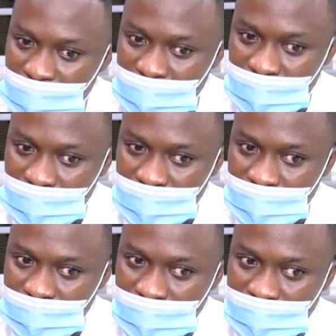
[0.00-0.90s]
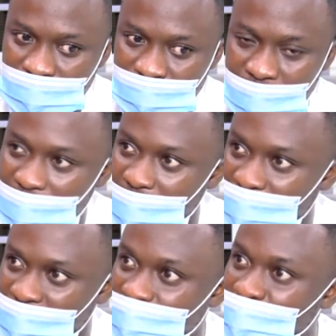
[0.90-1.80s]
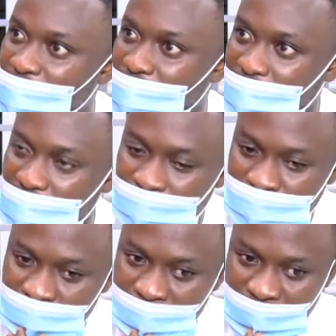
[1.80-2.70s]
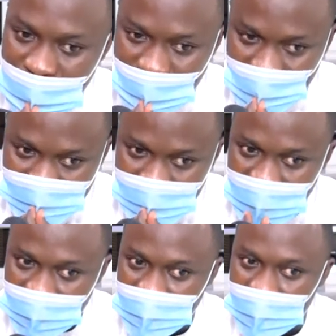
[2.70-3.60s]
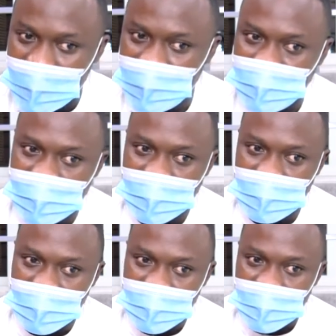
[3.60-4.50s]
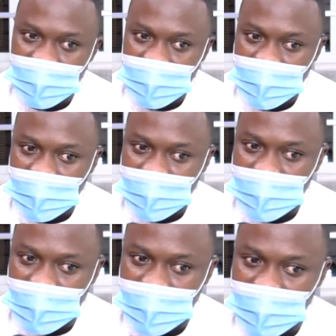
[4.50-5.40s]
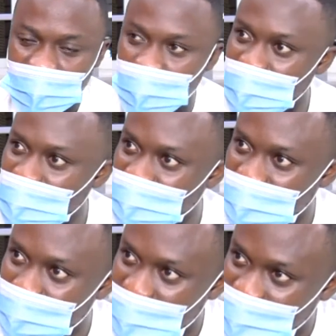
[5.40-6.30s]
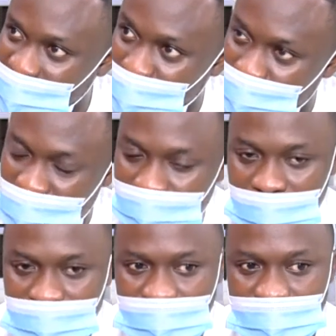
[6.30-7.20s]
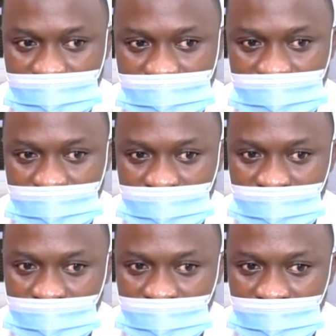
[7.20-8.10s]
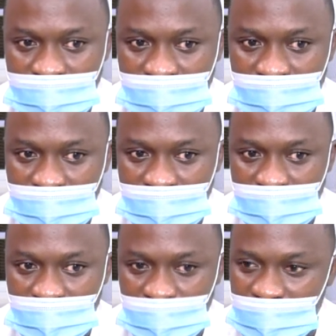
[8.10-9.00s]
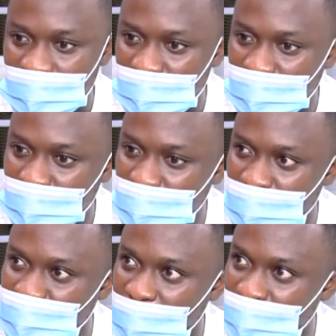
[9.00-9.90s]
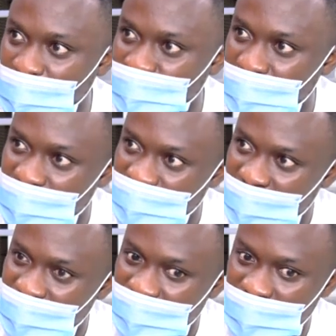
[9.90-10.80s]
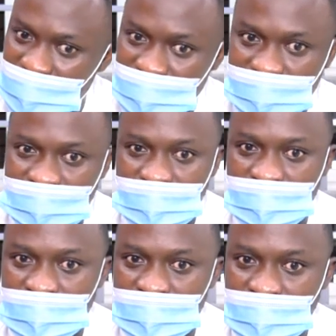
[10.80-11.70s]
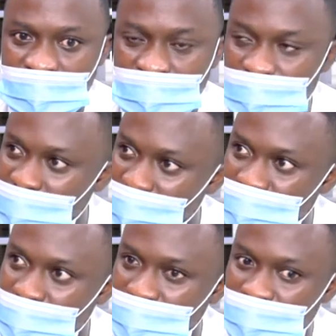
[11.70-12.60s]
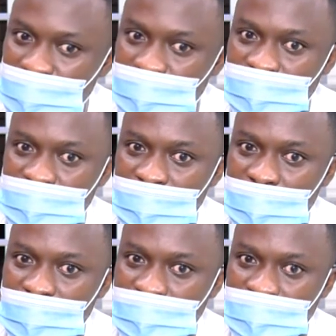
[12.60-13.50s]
the high level of brouhaha in the country. We went into the meeting with an open mind. We did not want to appear to be intransigent. We came to the conclusion that